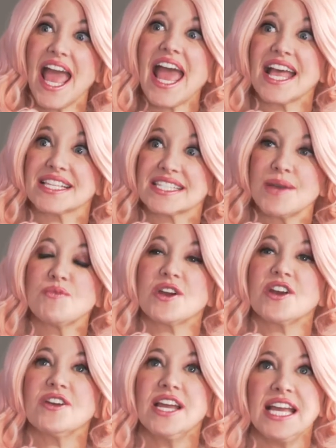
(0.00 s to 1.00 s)
And
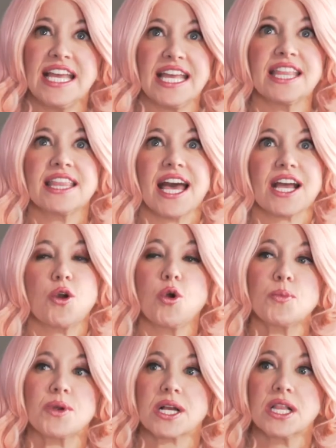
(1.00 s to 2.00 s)
somewhere in that
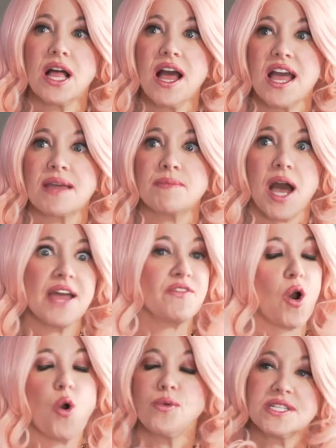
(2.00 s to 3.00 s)
corporate climb, I've
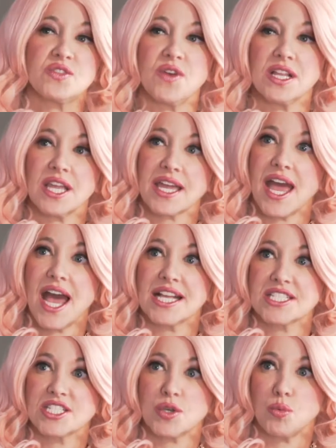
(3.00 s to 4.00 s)
always felt like I
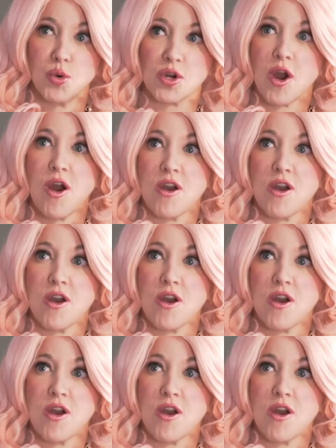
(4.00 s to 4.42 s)
had to work